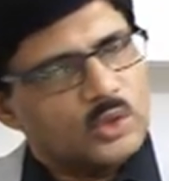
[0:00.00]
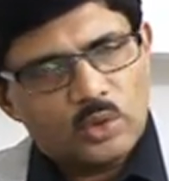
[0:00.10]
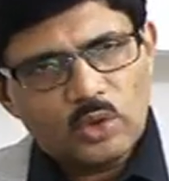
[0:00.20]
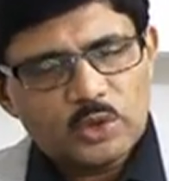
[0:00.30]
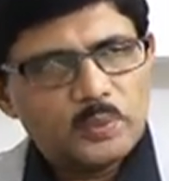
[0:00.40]

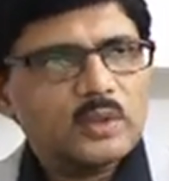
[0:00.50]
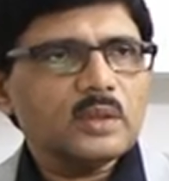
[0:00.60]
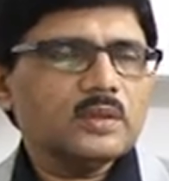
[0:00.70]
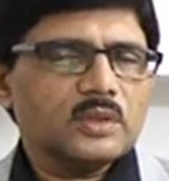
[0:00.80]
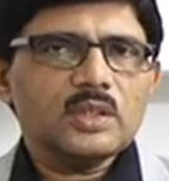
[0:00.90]
No
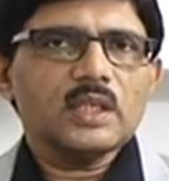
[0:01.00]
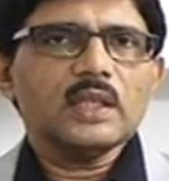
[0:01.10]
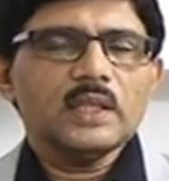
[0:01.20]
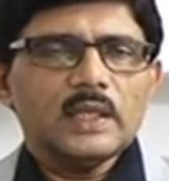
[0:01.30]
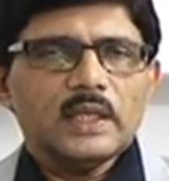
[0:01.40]
hospital stay,
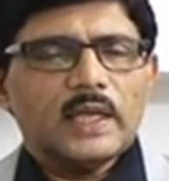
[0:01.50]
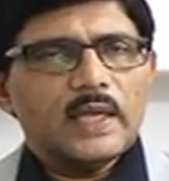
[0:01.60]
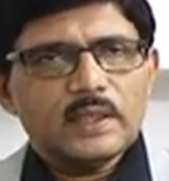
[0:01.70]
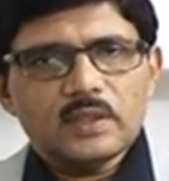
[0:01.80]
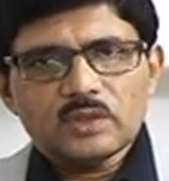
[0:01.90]

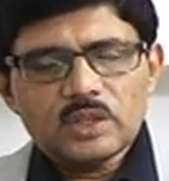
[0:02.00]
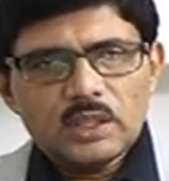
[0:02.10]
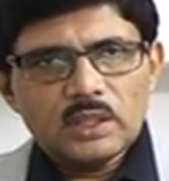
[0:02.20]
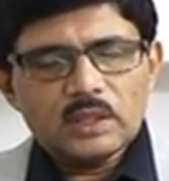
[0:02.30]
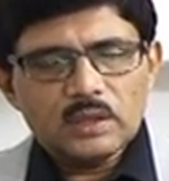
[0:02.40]
and
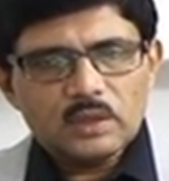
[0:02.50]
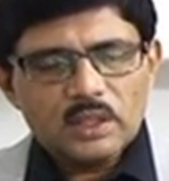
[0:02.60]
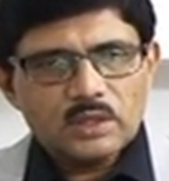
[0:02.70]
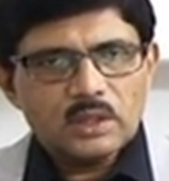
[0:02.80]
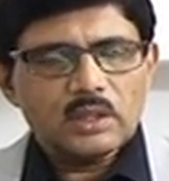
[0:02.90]
she doesn't